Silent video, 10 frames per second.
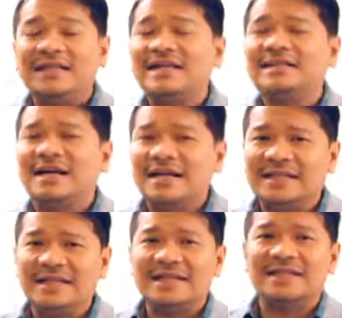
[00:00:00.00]
These are the
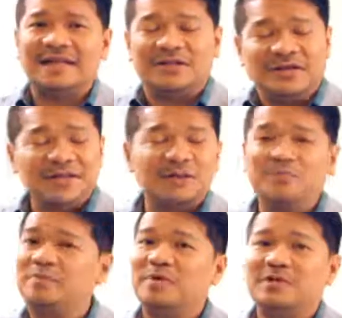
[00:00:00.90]
things that rich
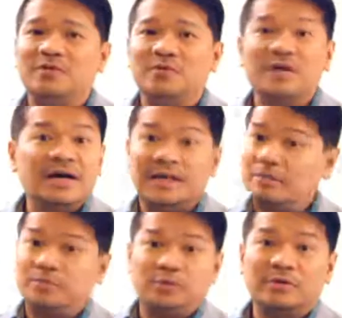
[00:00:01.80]
people do
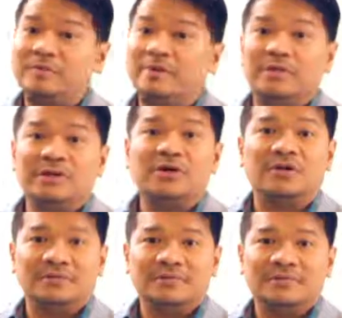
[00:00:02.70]
that poor people don't.